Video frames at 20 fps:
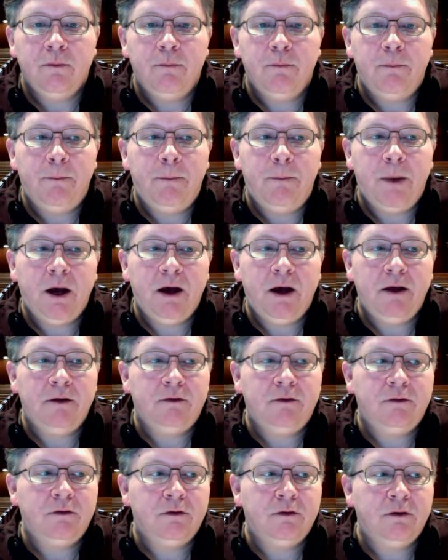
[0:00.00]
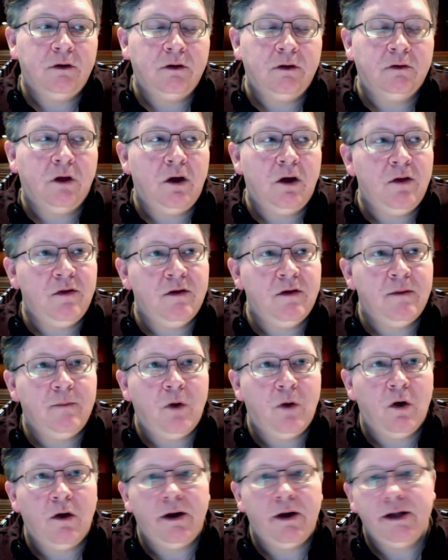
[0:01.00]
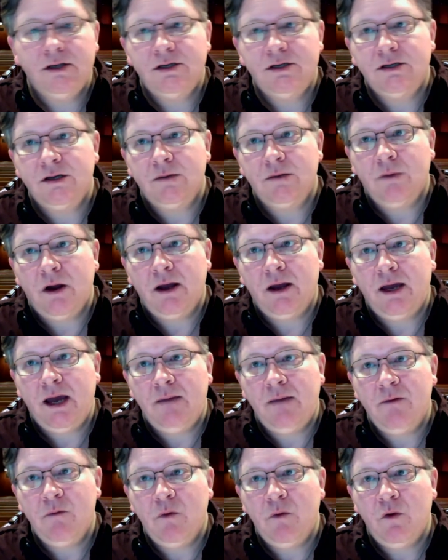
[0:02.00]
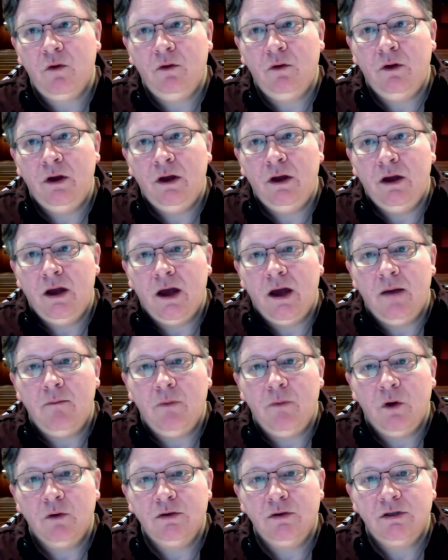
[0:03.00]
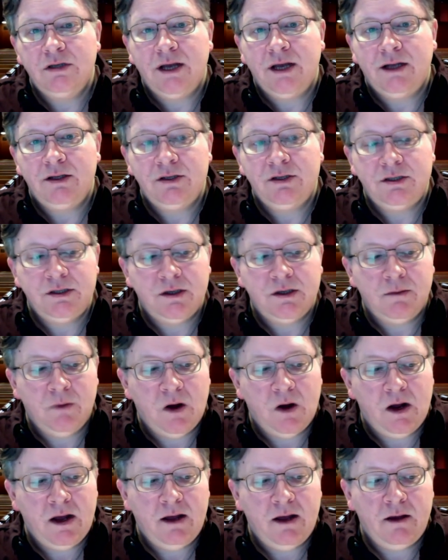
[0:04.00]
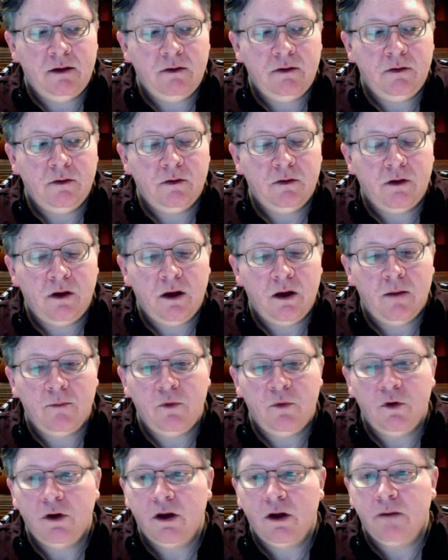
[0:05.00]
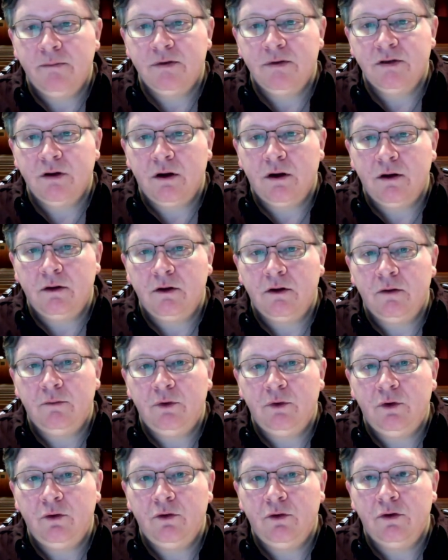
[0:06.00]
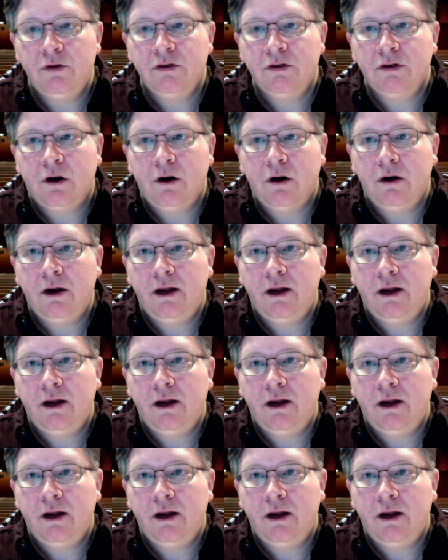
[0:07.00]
but a lot of them are HDMI capable, and most HDMI hookups on computers are